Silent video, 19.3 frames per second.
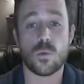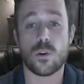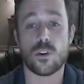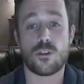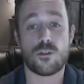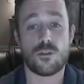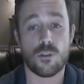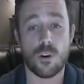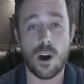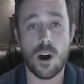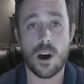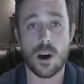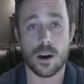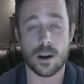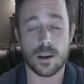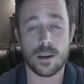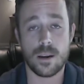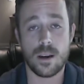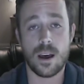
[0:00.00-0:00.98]
were
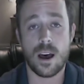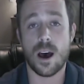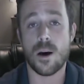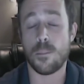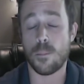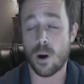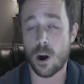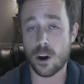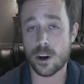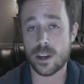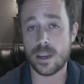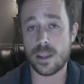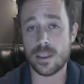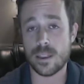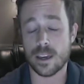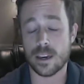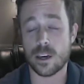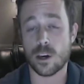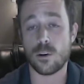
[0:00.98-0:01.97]
strong. A
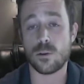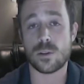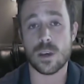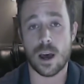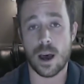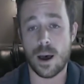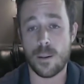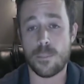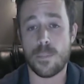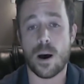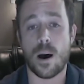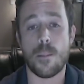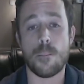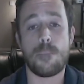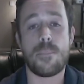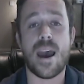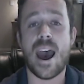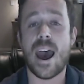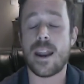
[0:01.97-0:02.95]
market that goes up
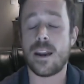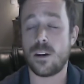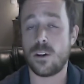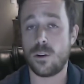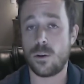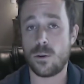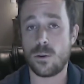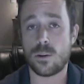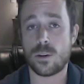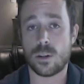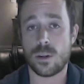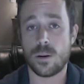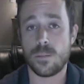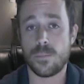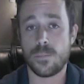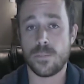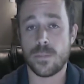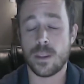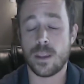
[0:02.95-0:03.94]
on bad news,
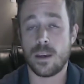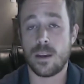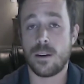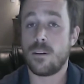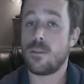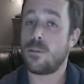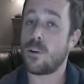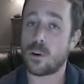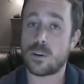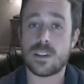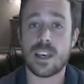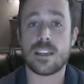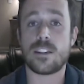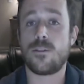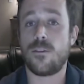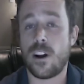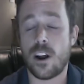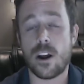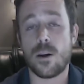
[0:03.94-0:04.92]
folks,
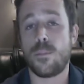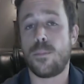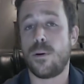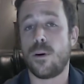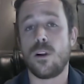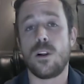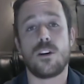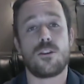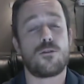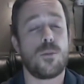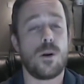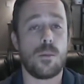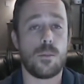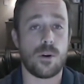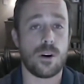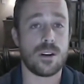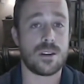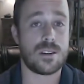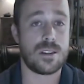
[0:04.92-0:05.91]
that's very bullish.
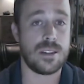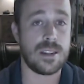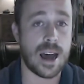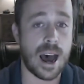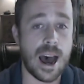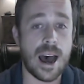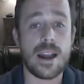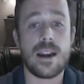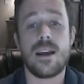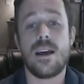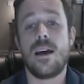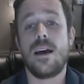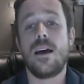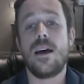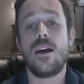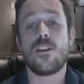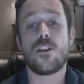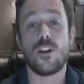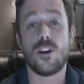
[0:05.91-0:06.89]
Remember, it's not
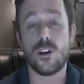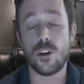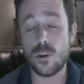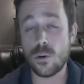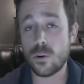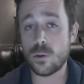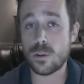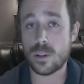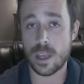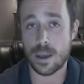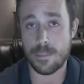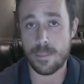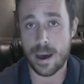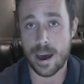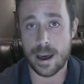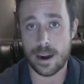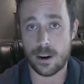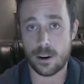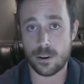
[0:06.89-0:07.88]
the news that
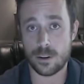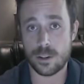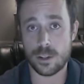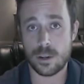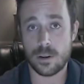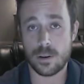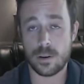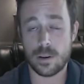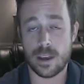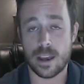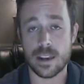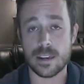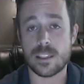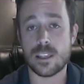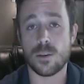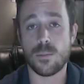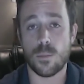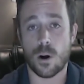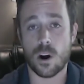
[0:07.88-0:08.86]
matters,
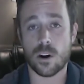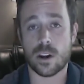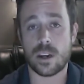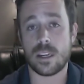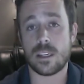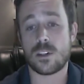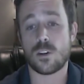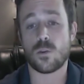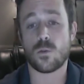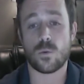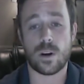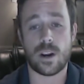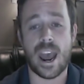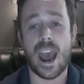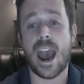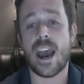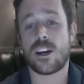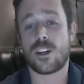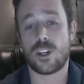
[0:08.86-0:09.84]
it's the market's
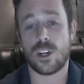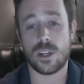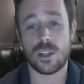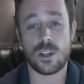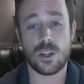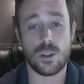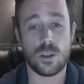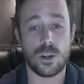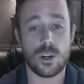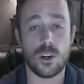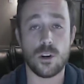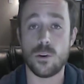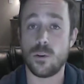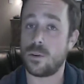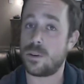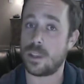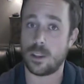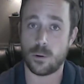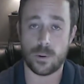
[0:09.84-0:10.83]
reaction to the
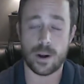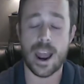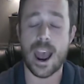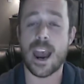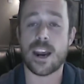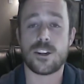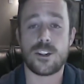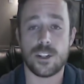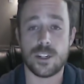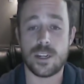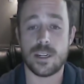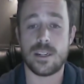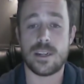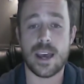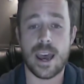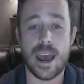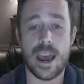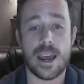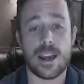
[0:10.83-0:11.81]
news. And the reaction
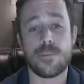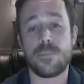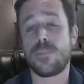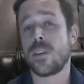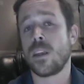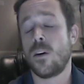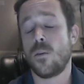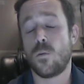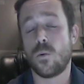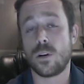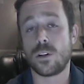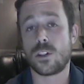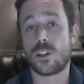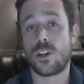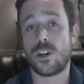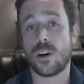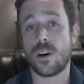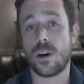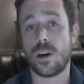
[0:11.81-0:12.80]
today was
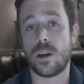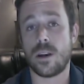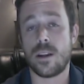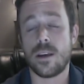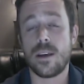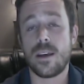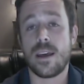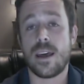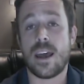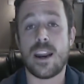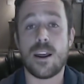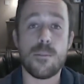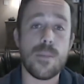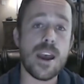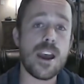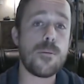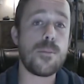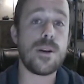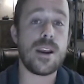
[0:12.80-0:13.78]
good. And it
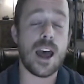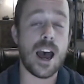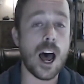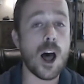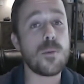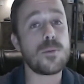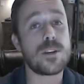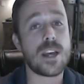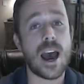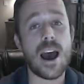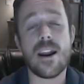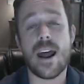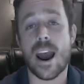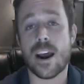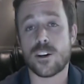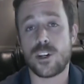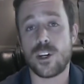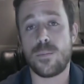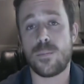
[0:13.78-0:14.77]
may have been helped out
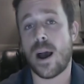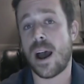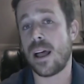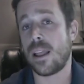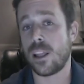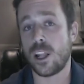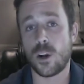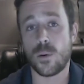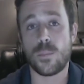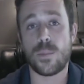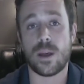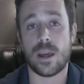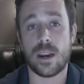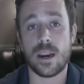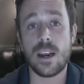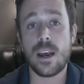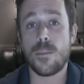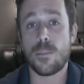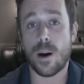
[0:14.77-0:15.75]
actually by a little
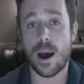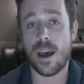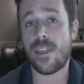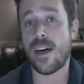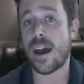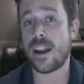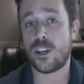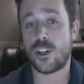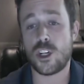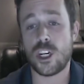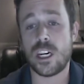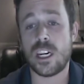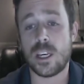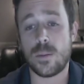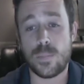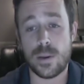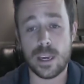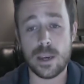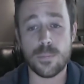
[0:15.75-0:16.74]
bit by that
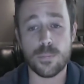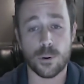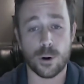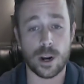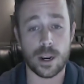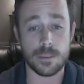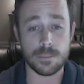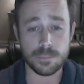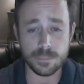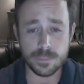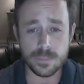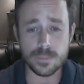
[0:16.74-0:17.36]
GDP print,